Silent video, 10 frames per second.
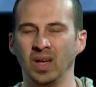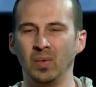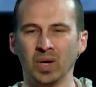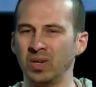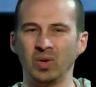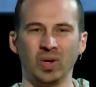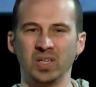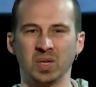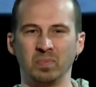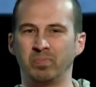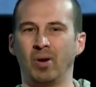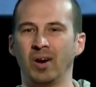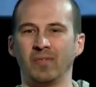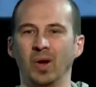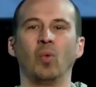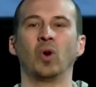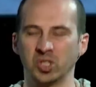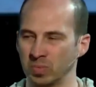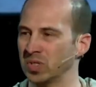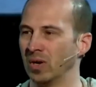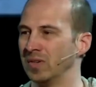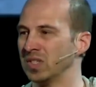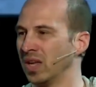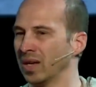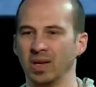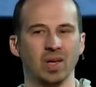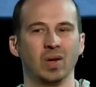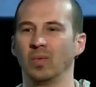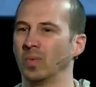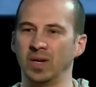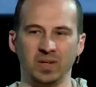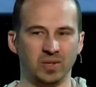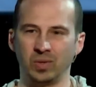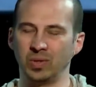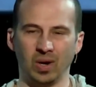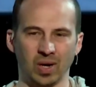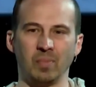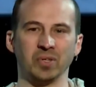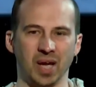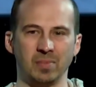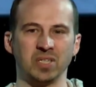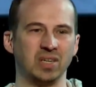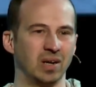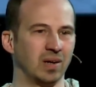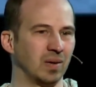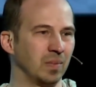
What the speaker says: And we're going to do it as a part of a worship service like we do, you know, a couple times a year.